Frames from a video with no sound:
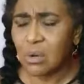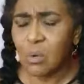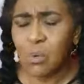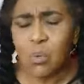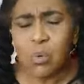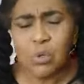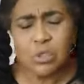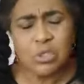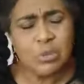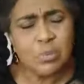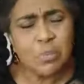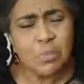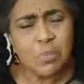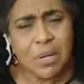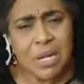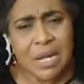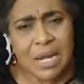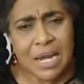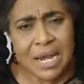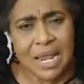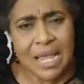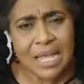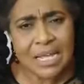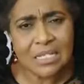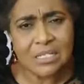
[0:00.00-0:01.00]
would
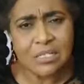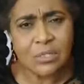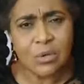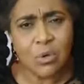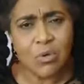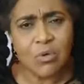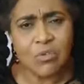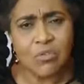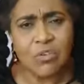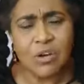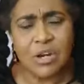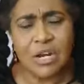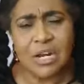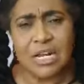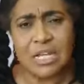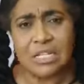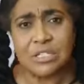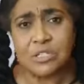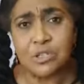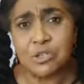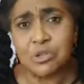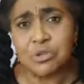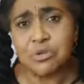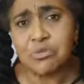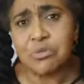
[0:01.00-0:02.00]
place over
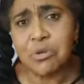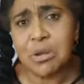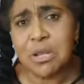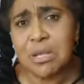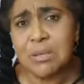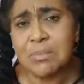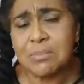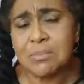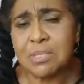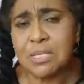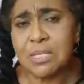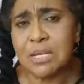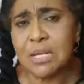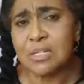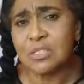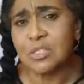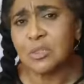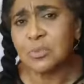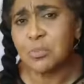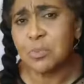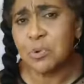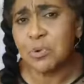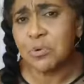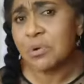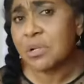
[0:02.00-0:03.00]
his dreams and
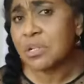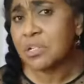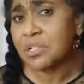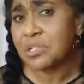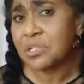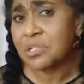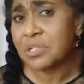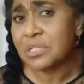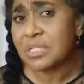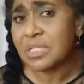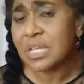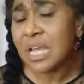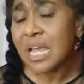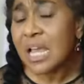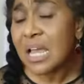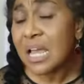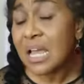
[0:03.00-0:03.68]
aspirations?